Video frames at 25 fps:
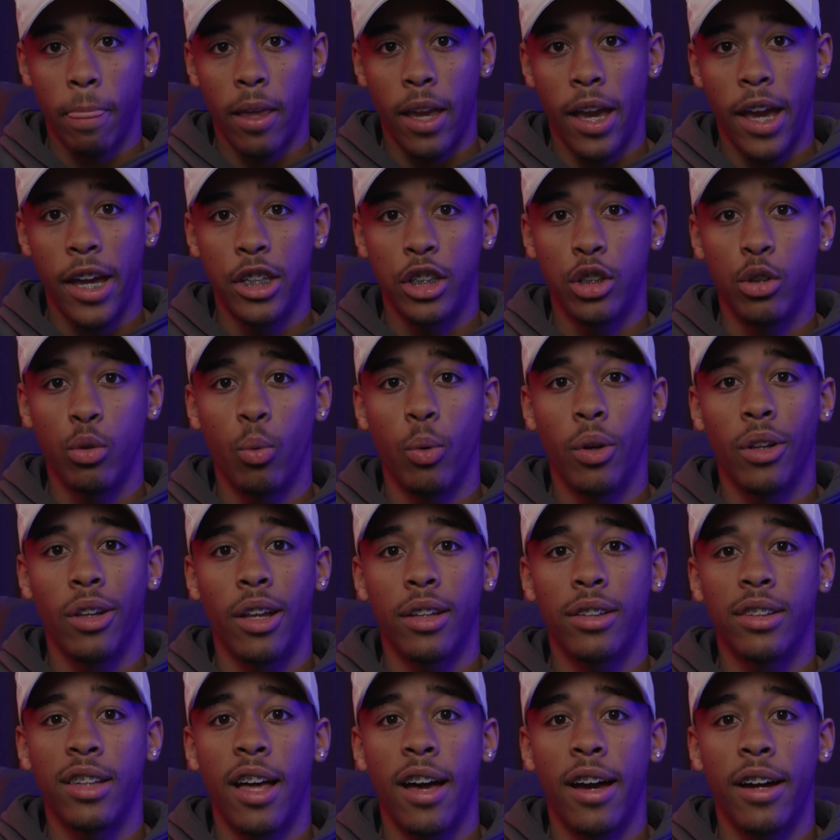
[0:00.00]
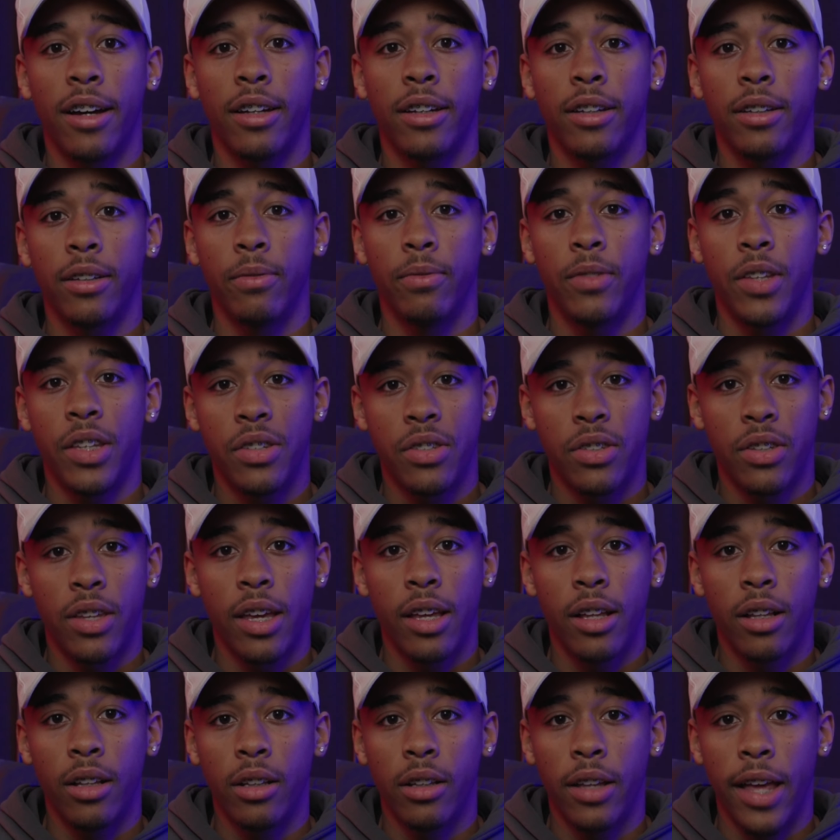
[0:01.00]
and you will unlock this
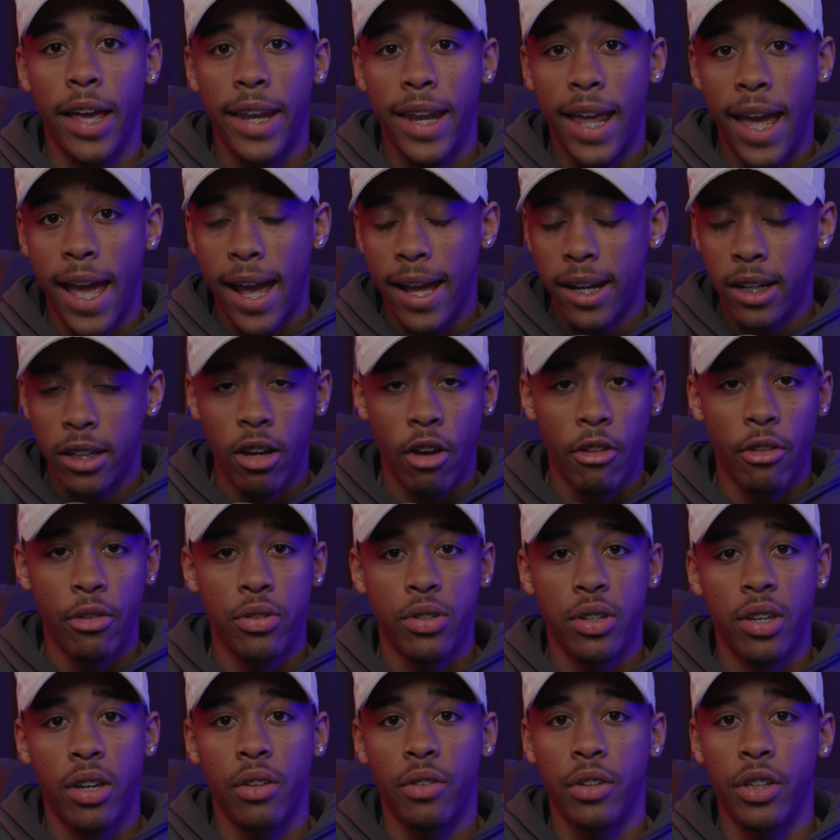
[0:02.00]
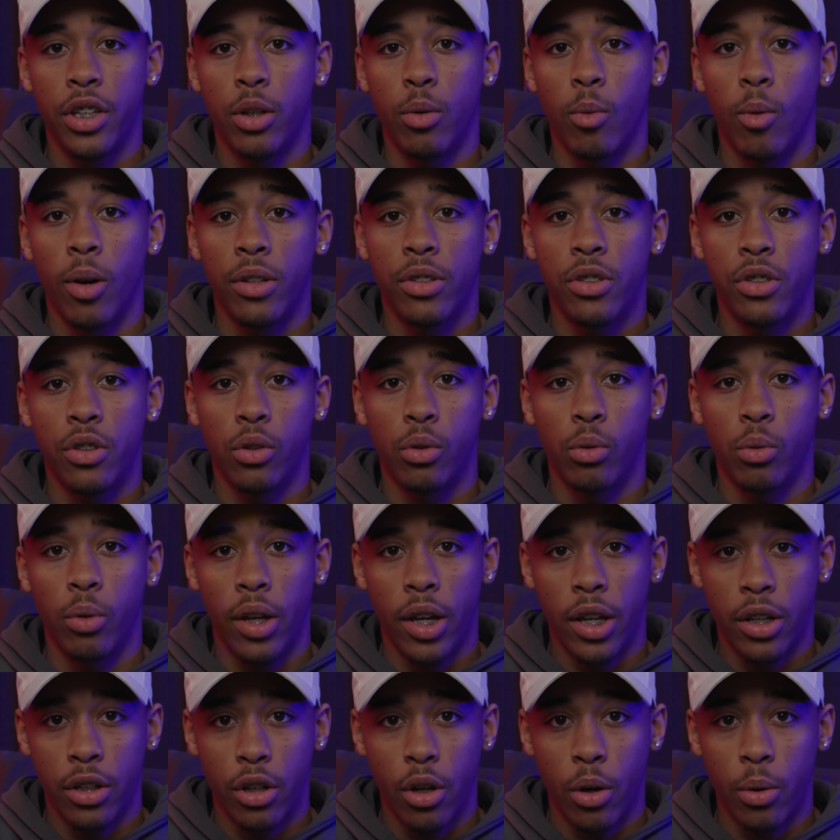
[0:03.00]
skill and any other skill that you want to
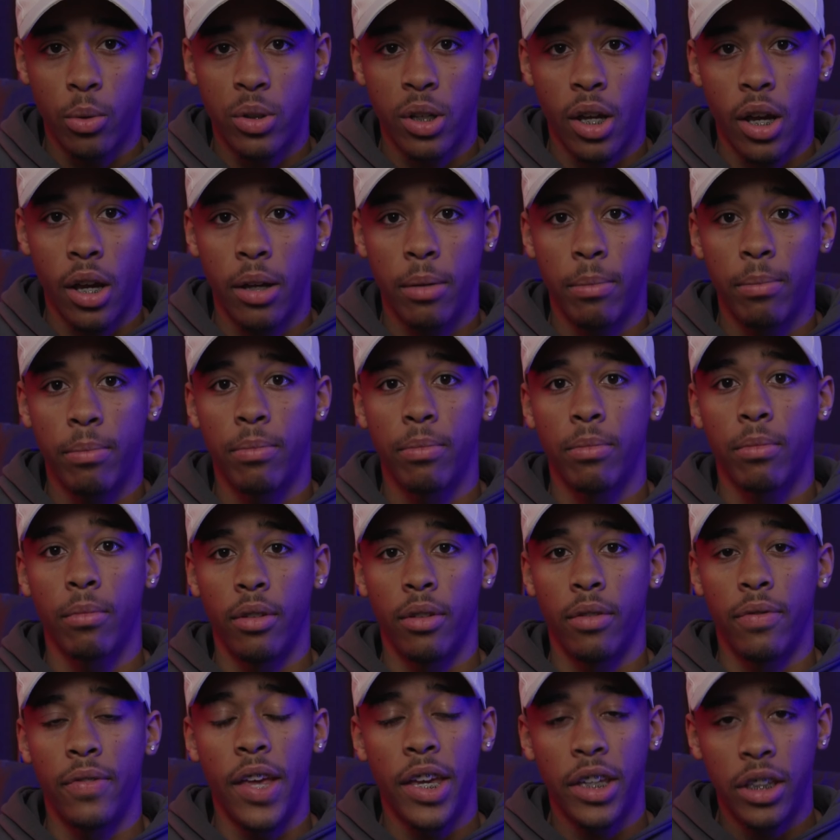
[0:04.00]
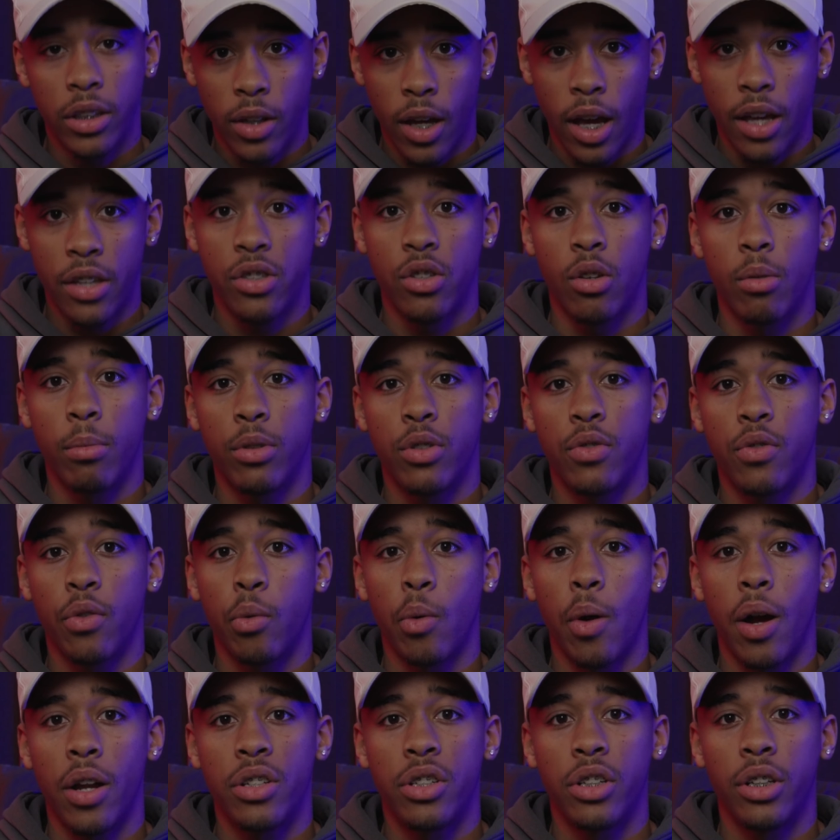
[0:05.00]
in no time. Thank you guys so much for
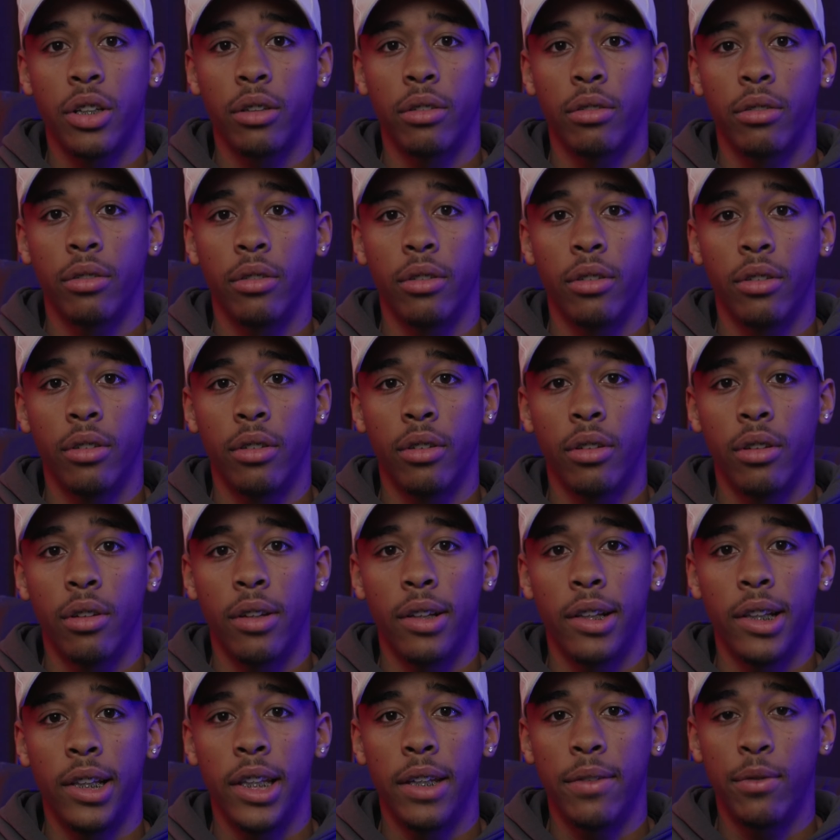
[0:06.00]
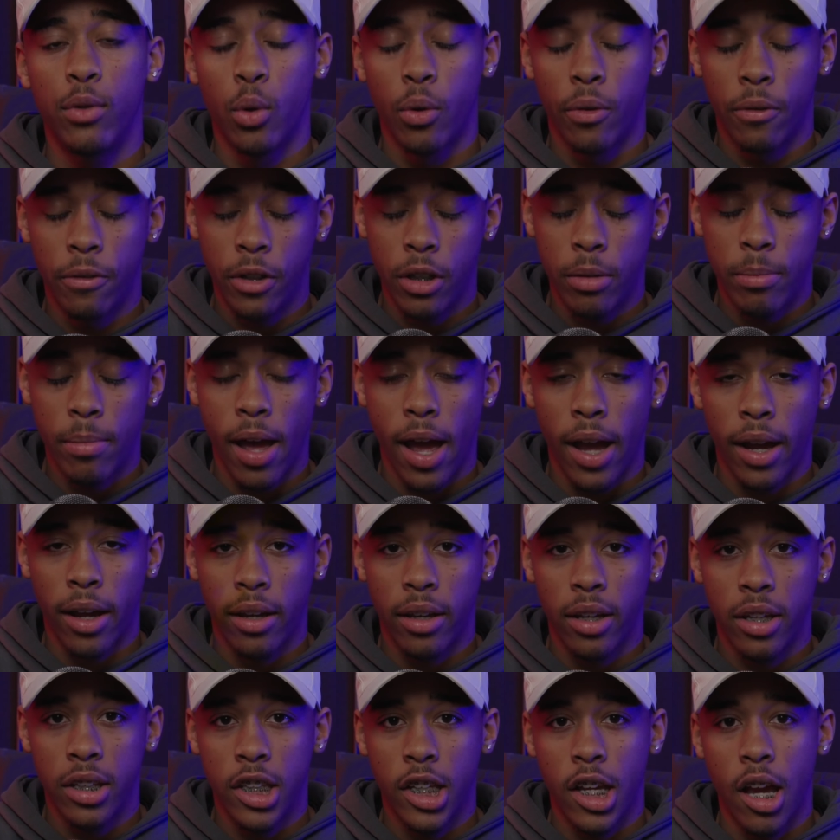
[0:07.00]
watching. Leave your feedback
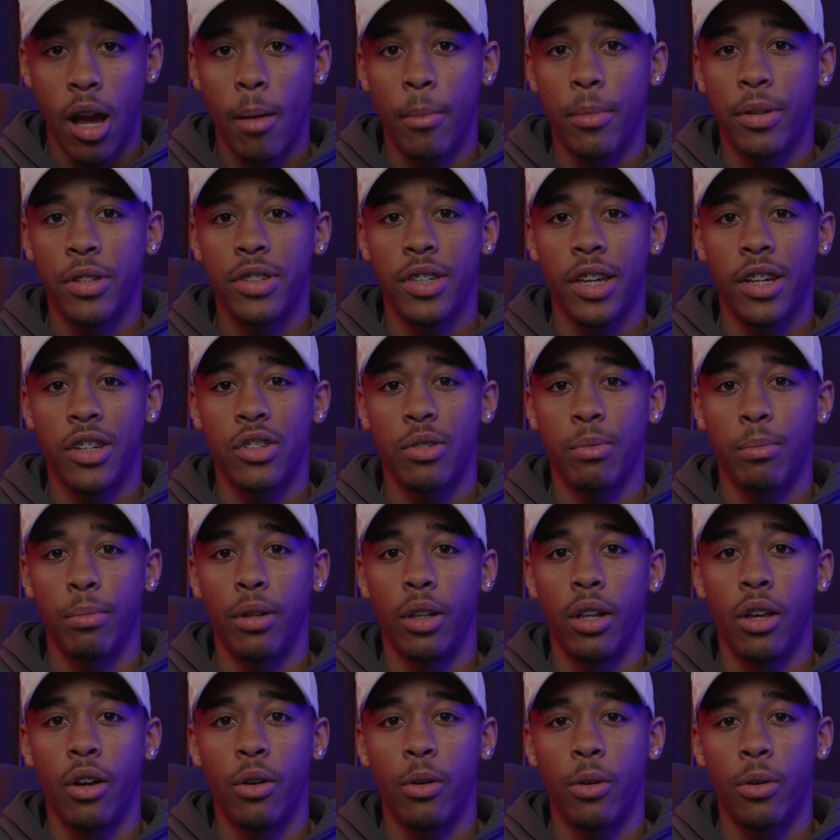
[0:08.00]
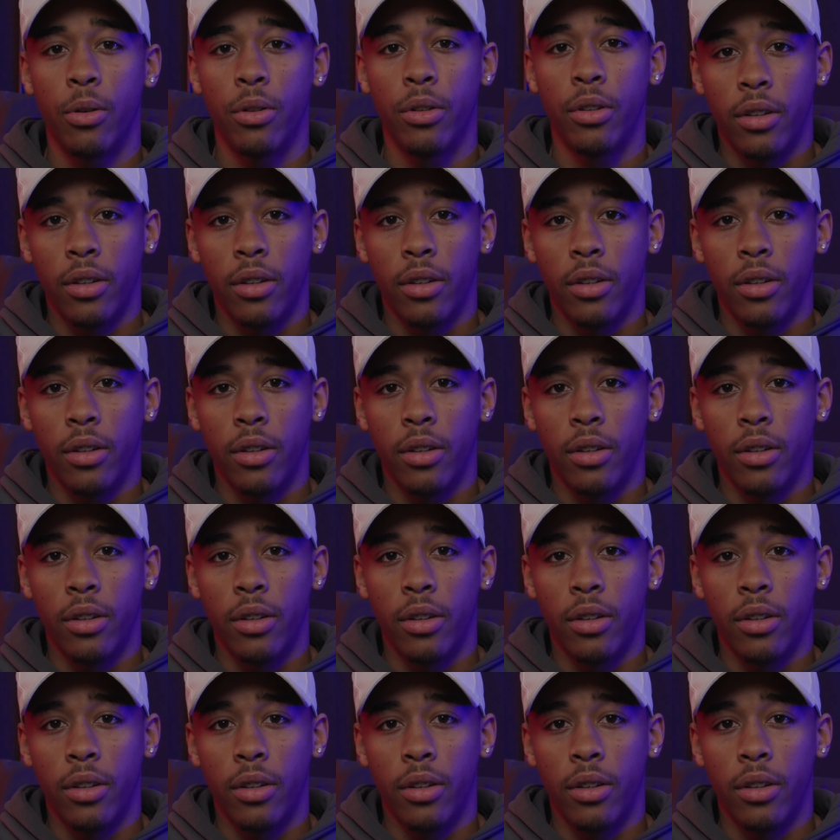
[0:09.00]
in the comment section below.